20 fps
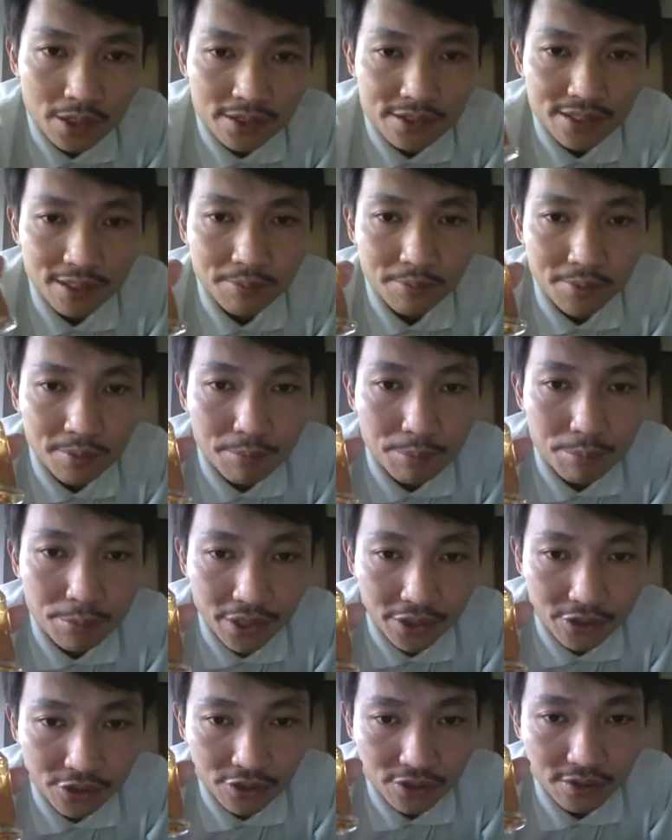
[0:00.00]
some
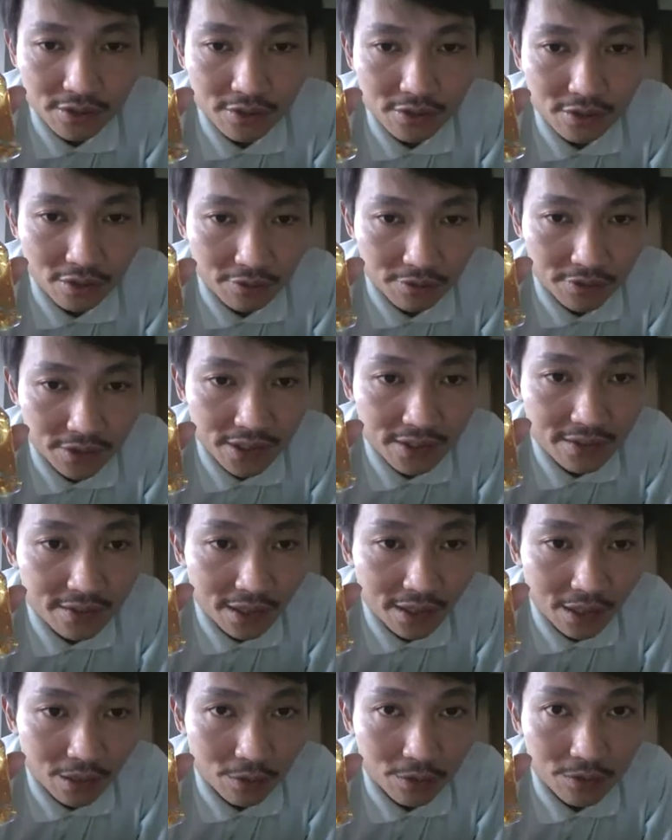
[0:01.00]
impressions of this
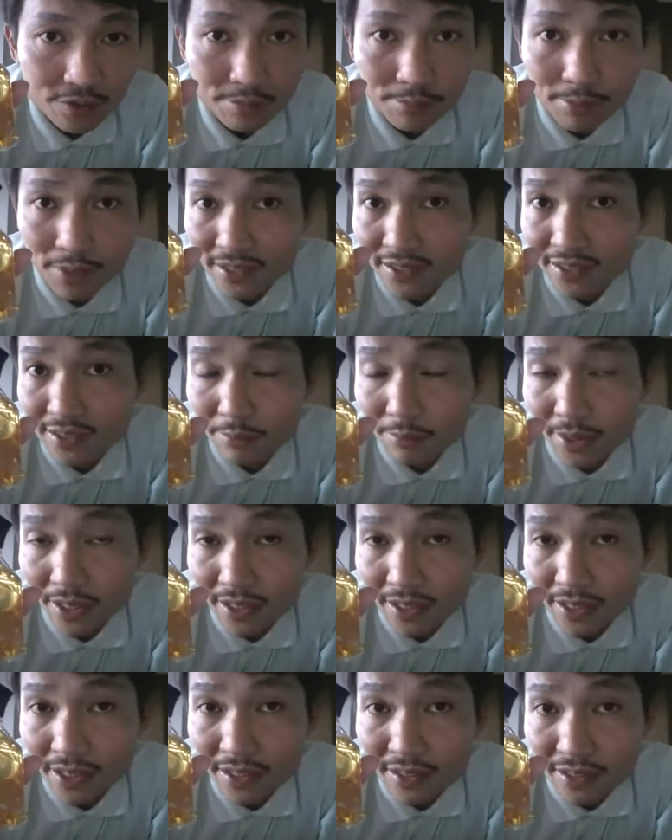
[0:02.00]
house by
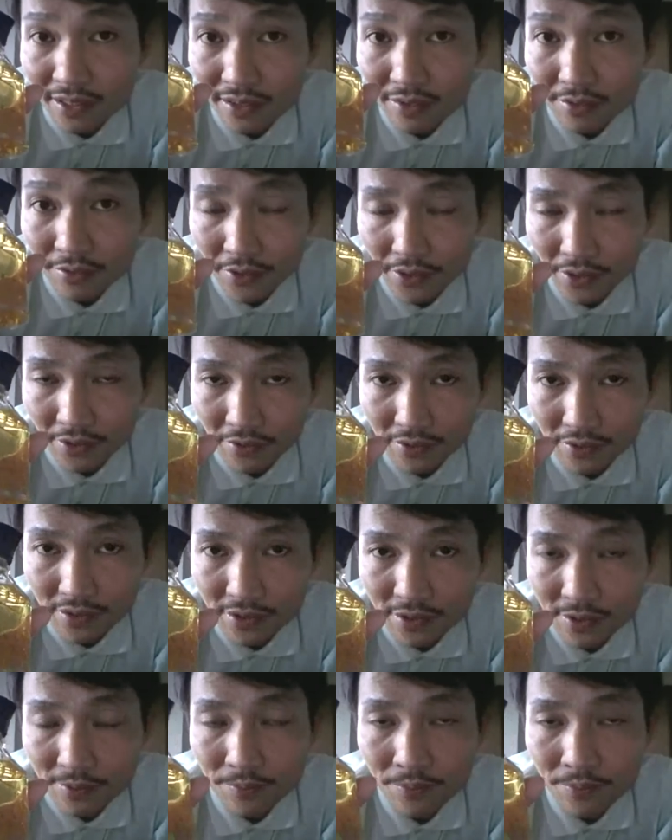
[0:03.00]
smelling this fragrance.